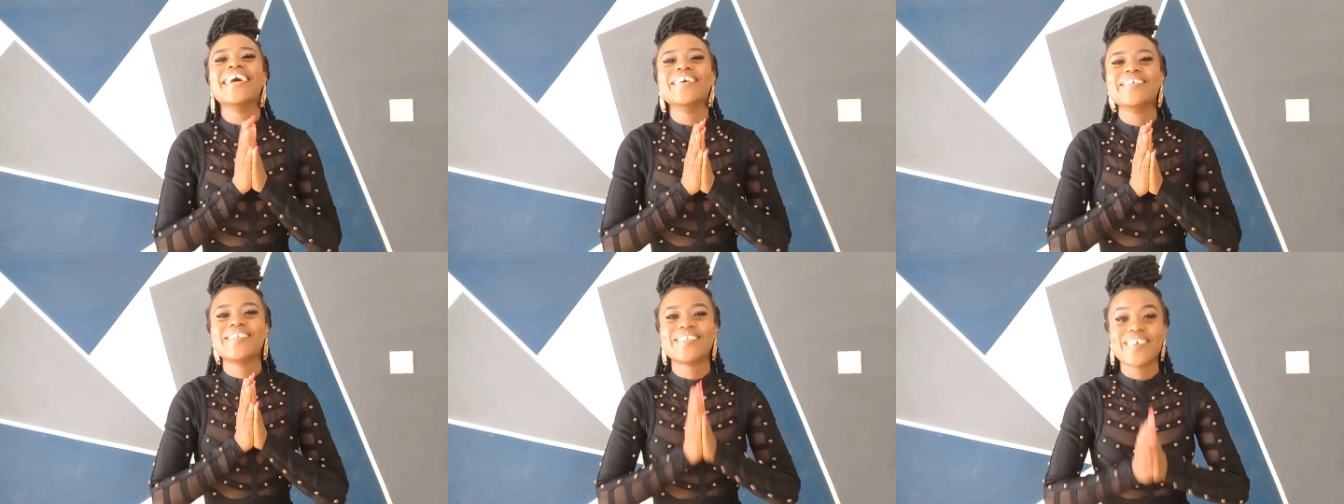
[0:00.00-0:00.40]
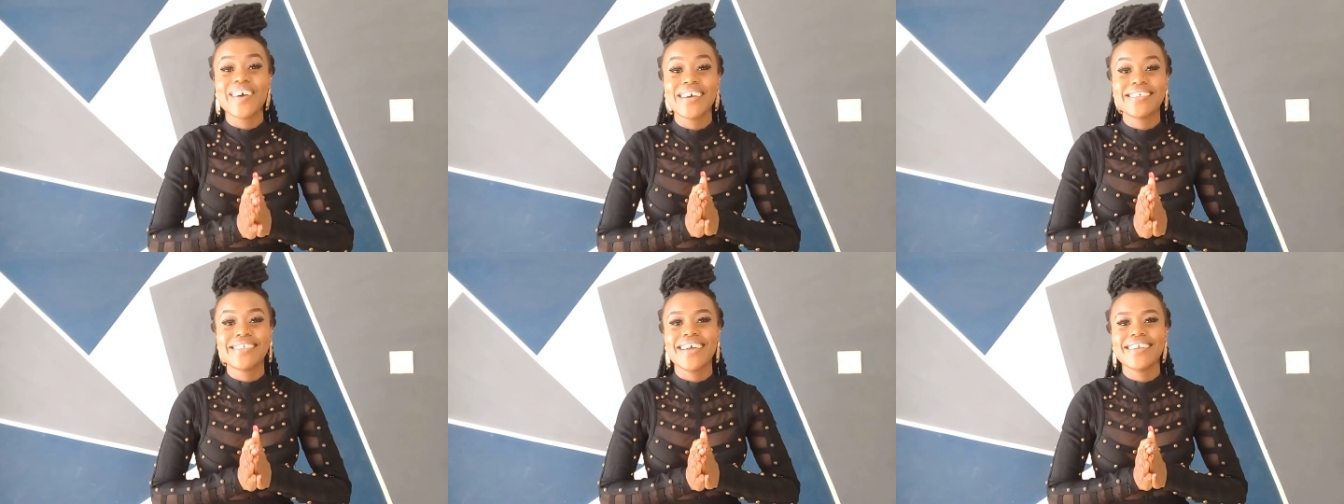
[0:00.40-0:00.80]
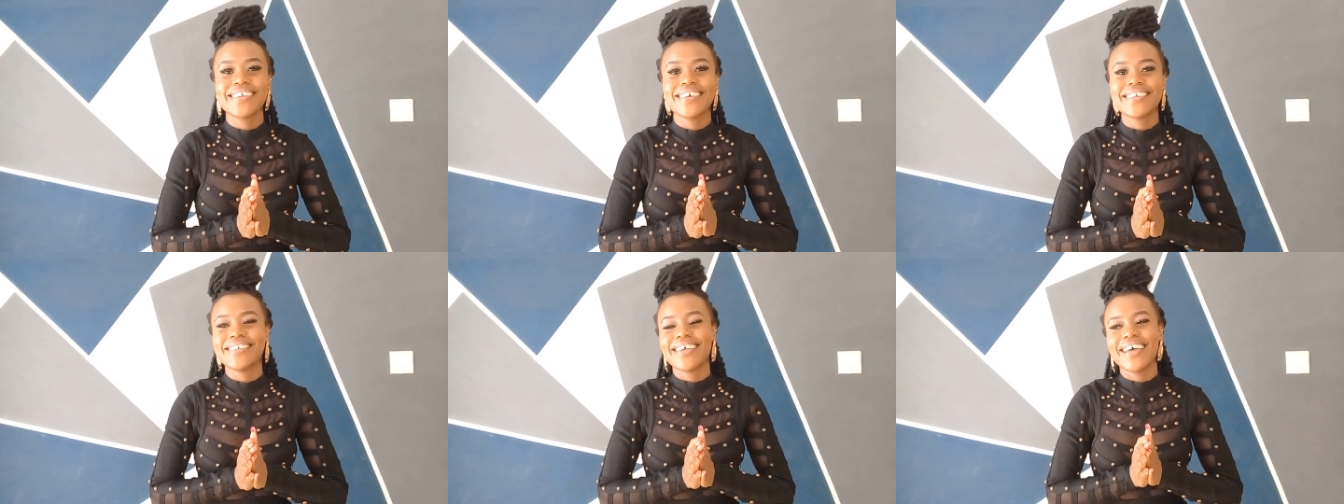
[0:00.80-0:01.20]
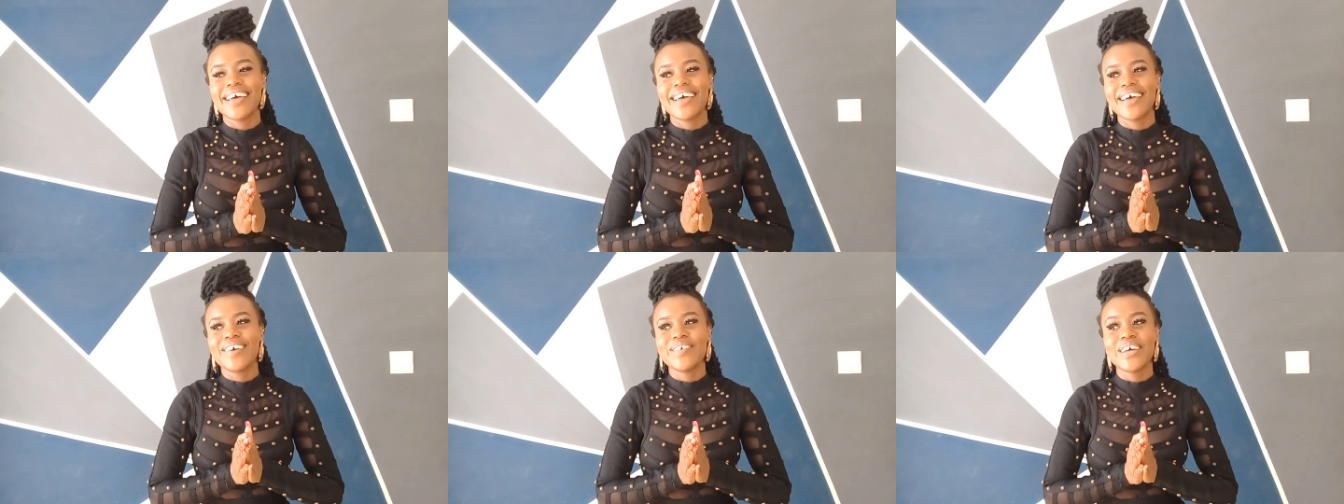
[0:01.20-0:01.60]
I am so excited.
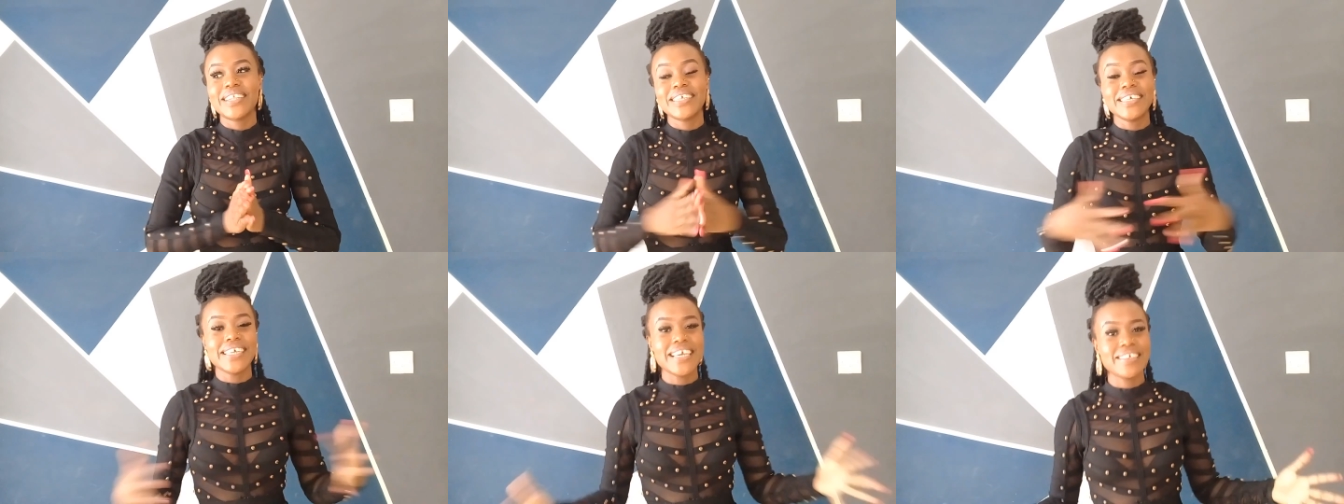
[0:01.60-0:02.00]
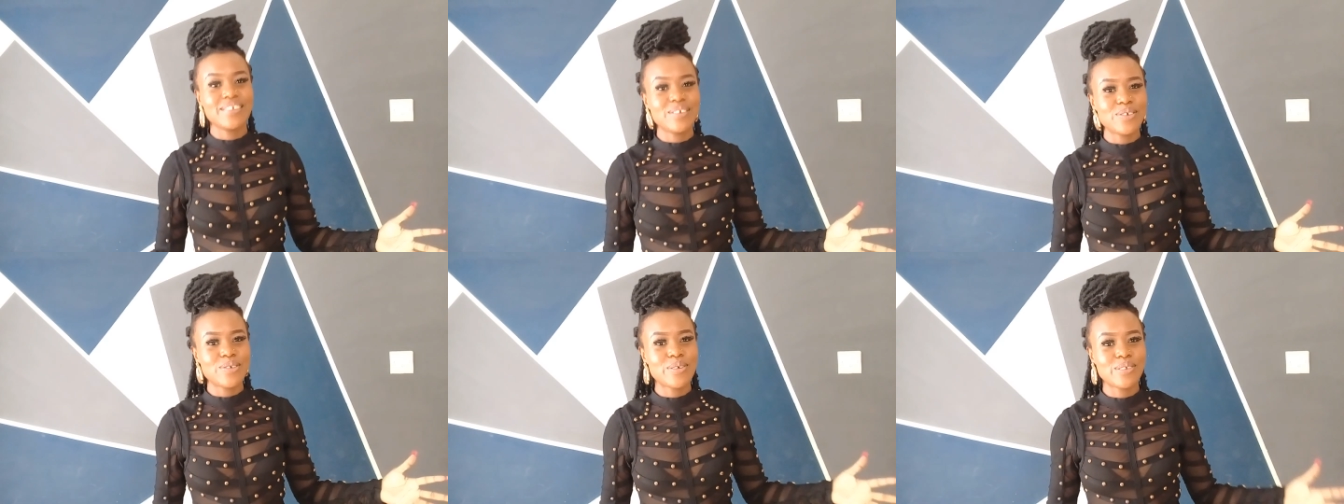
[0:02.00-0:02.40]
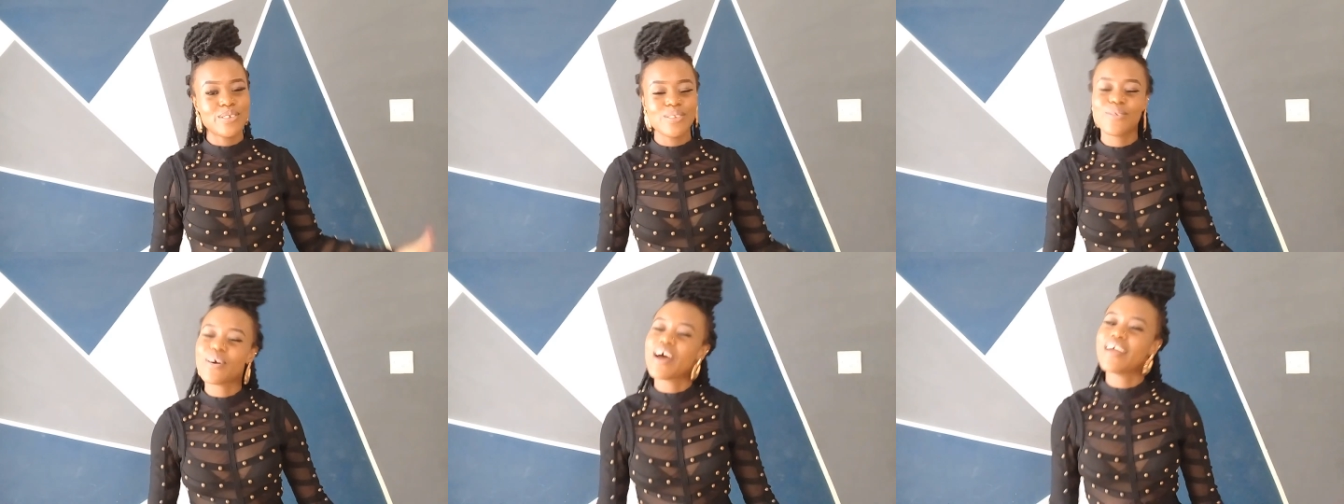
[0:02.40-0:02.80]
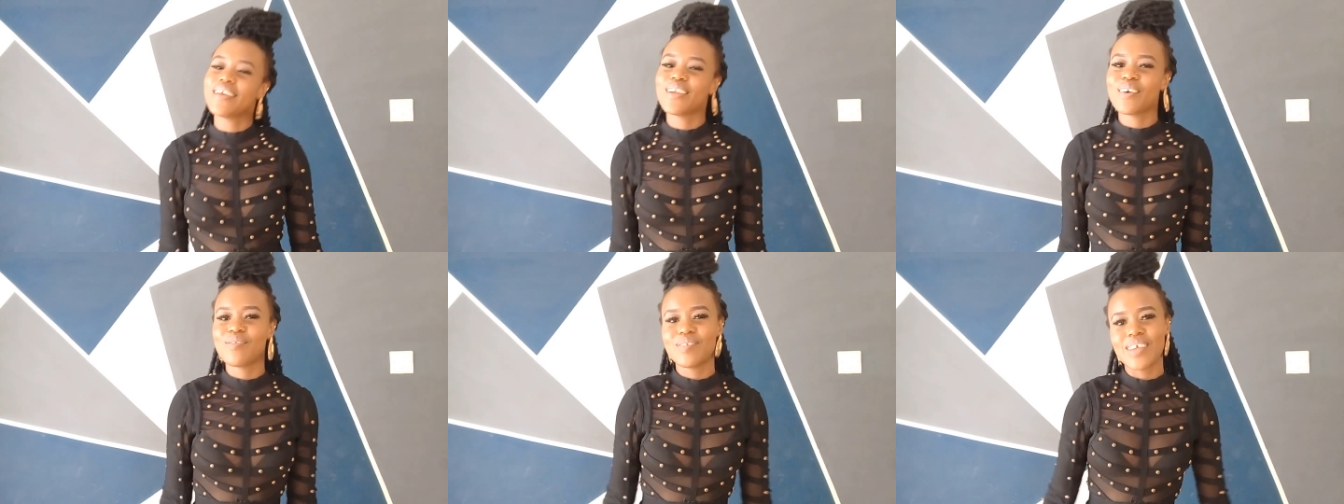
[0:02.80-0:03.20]
Uh, well, in case you do not know, I
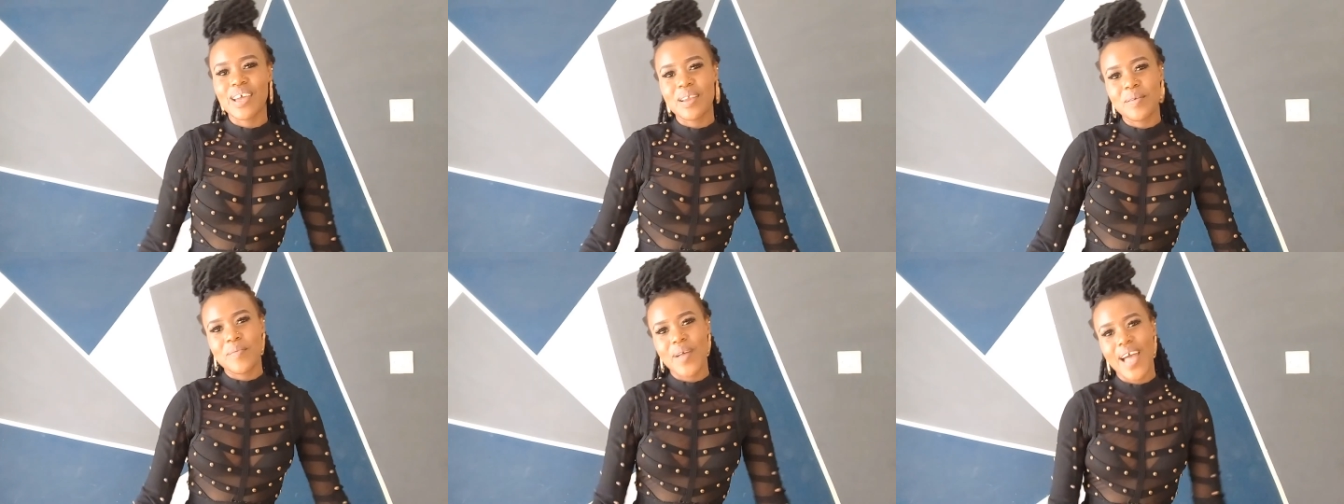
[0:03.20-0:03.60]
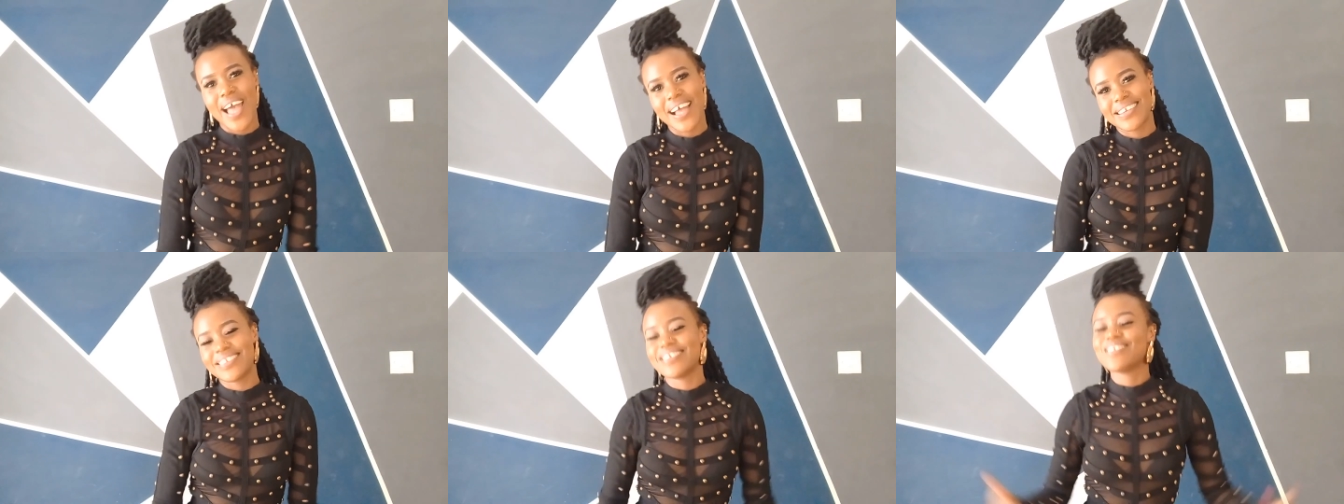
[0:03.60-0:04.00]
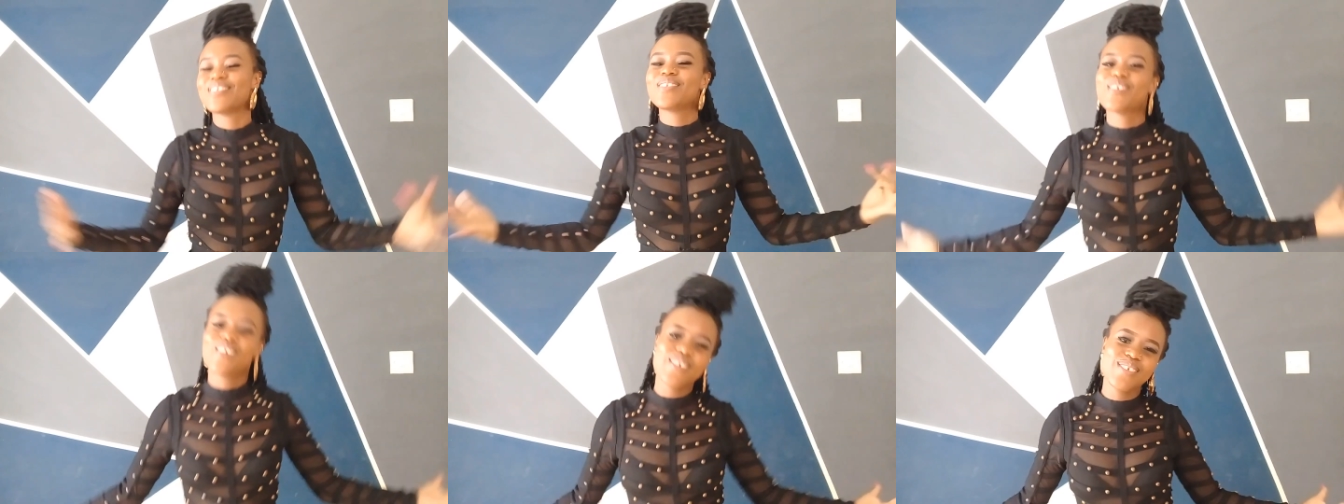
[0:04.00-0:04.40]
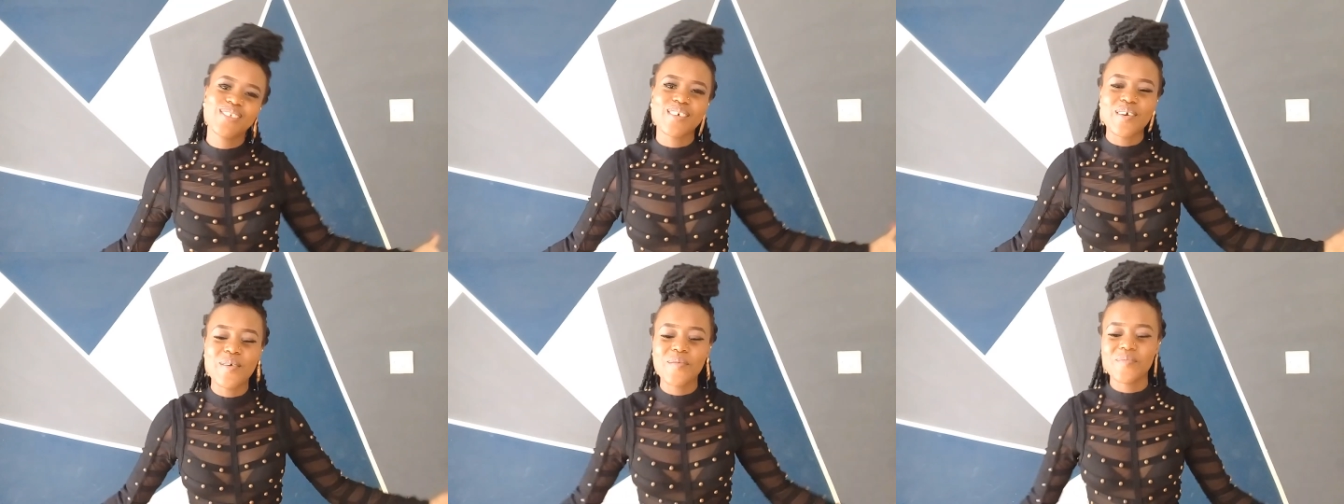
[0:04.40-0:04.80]
love Diana Bahati so,
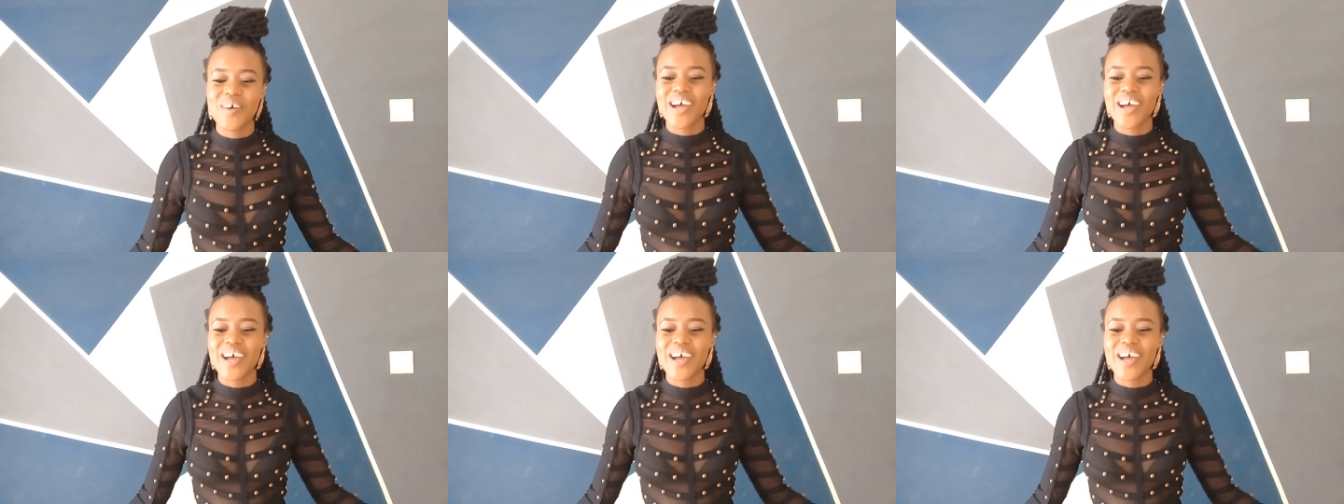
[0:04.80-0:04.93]
so